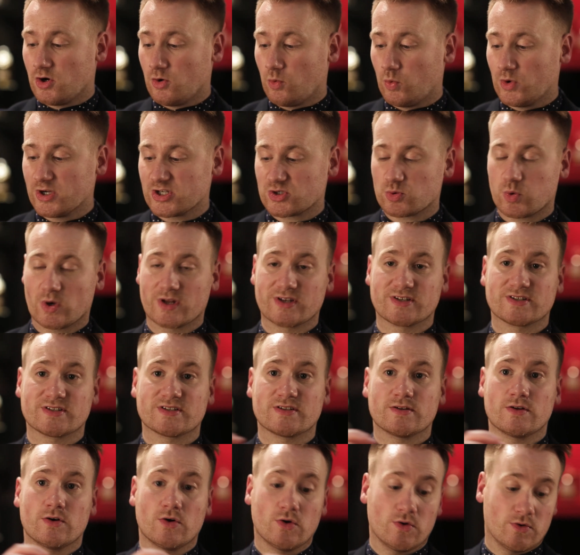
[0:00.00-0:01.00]
which one
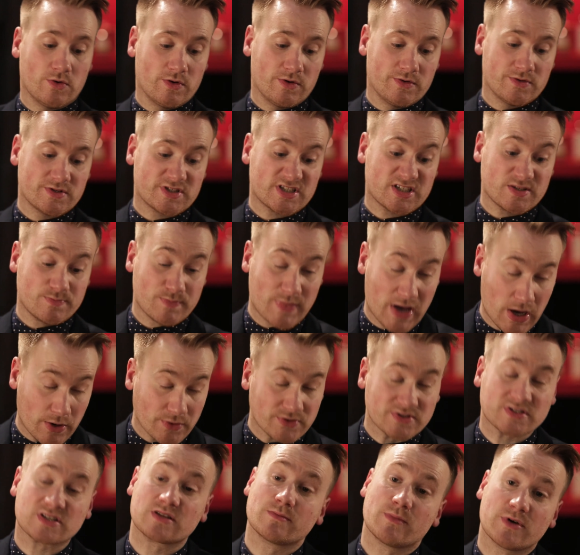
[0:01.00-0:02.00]

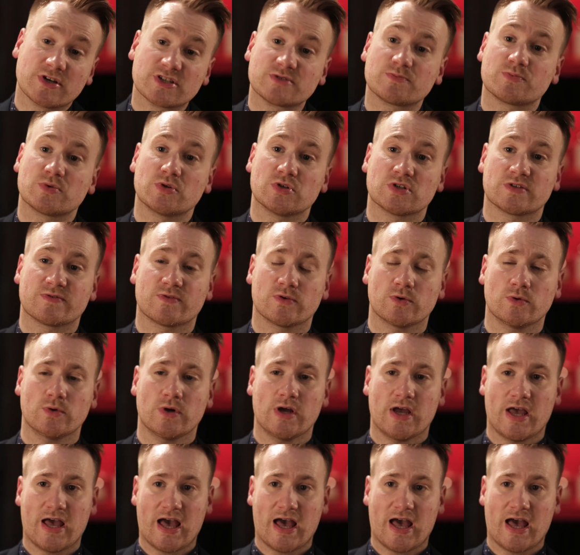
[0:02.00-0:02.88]
smells the most beautiful